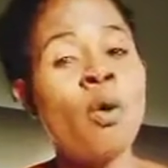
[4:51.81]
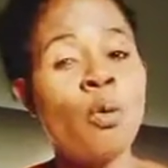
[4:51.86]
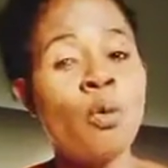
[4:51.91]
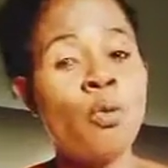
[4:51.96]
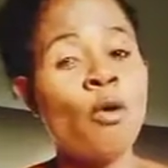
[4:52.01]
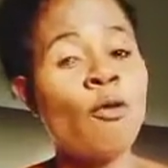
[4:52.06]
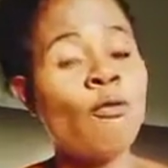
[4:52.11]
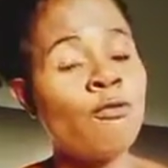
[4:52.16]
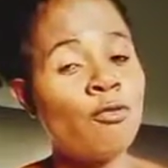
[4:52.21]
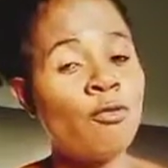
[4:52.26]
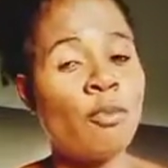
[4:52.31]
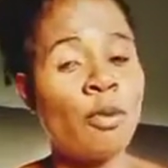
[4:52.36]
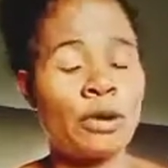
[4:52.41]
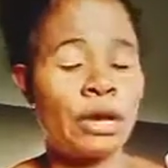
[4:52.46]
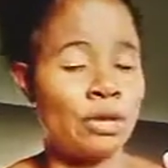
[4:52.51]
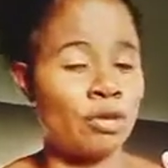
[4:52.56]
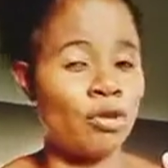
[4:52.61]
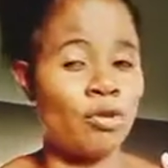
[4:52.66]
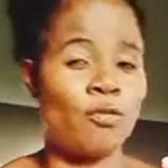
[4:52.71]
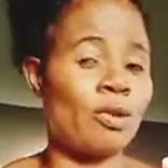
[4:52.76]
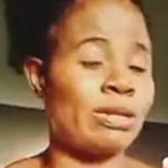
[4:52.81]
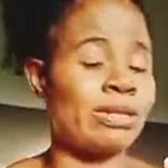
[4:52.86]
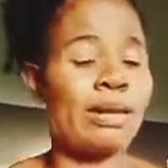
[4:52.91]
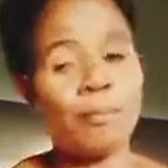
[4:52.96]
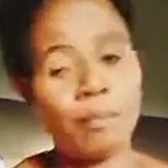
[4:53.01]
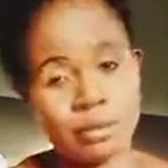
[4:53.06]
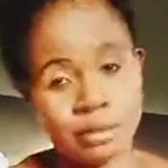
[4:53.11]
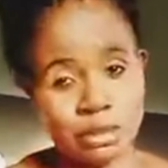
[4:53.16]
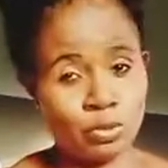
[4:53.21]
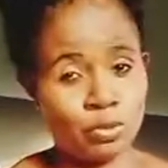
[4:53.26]
one full bucket of water,
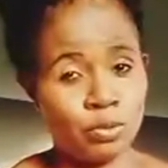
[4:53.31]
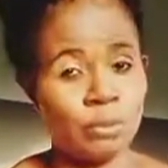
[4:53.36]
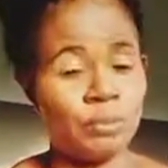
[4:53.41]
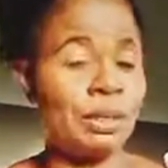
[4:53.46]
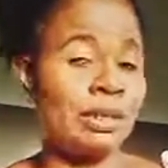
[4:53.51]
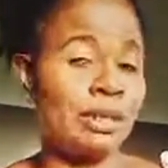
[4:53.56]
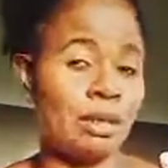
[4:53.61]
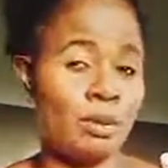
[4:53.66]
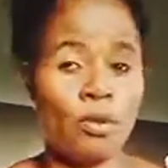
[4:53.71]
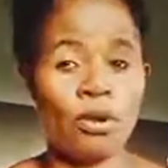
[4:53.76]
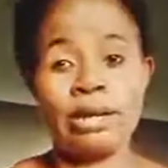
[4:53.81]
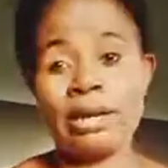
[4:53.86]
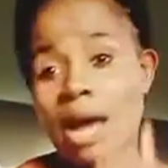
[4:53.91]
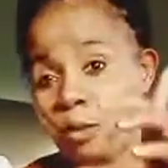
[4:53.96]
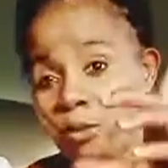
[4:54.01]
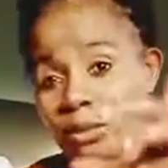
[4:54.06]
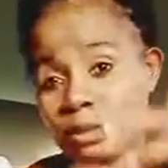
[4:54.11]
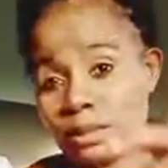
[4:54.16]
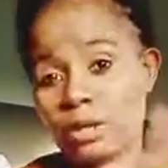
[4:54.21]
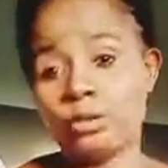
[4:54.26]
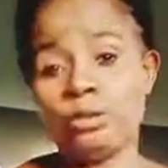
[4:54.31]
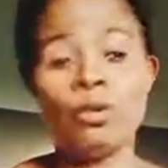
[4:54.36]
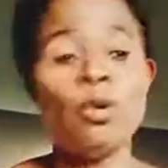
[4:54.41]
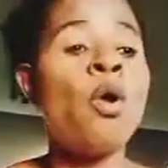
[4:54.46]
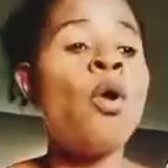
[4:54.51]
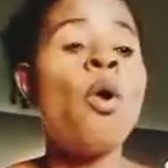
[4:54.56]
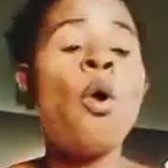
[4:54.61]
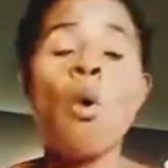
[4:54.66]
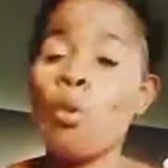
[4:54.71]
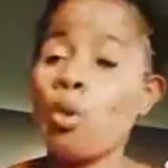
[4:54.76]
but it will be in the morning. I will tell you
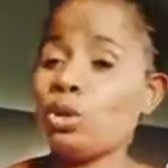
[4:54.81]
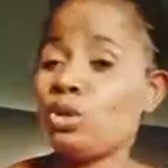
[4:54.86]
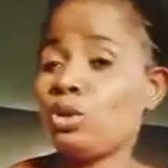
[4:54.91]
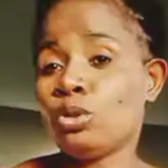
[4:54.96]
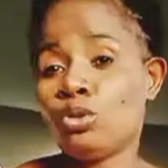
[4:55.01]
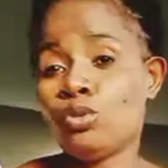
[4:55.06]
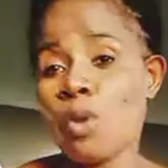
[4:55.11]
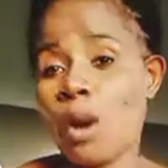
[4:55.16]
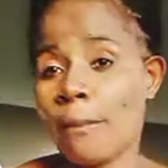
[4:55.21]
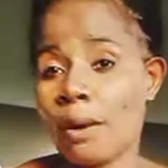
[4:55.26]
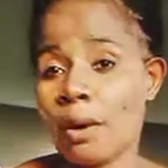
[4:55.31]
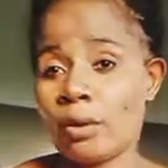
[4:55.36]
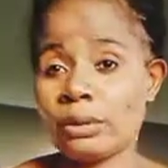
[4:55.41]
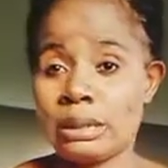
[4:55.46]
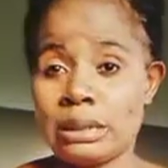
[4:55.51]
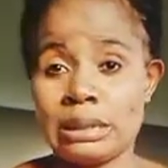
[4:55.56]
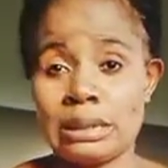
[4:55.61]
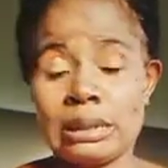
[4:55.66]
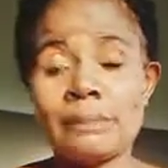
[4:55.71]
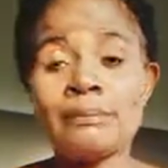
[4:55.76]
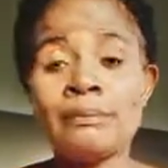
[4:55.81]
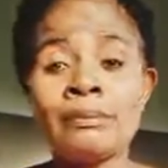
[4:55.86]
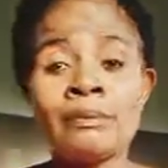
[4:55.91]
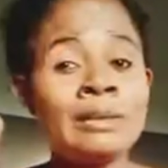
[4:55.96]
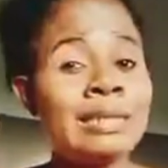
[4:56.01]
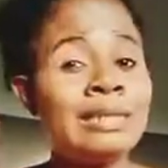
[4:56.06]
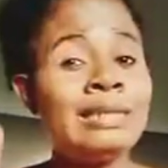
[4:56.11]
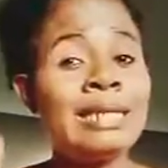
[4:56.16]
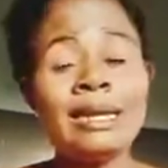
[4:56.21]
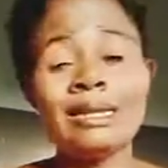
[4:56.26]
what to do about it.
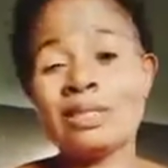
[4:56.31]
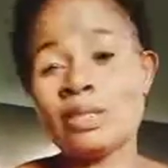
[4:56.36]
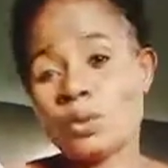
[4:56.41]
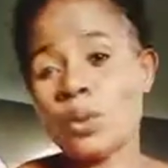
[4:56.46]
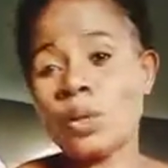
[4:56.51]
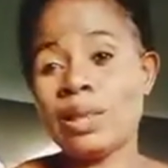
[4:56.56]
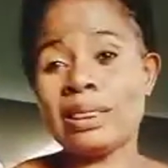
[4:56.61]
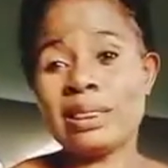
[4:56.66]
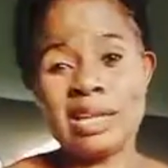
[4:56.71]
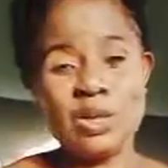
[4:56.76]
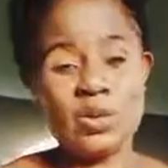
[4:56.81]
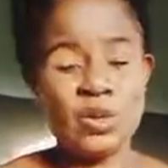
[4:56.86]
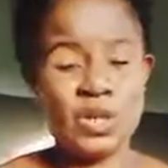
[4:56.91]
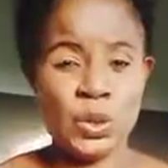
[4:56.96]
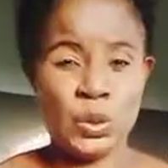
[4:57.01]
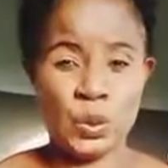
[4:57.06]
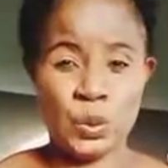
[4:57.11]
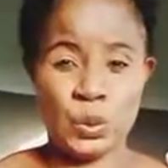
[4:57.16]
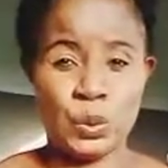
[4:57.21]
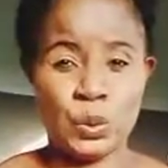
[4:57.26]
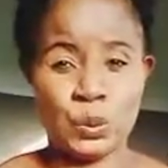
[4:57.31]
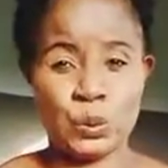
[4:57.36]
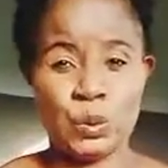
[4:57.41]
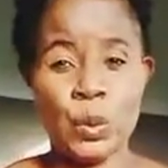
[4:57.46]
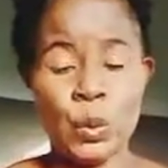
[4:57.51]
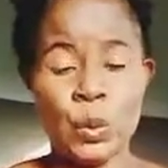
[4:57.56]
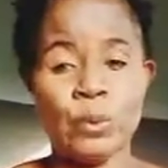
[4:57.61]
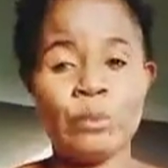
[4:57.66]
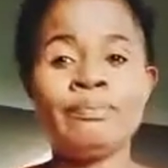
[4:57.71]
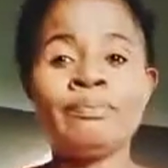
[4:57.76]
There is one thing you need to
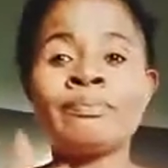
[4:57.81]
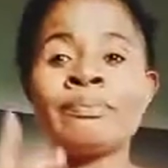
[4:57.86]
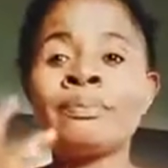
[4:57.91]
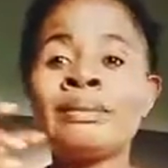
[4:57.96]
know,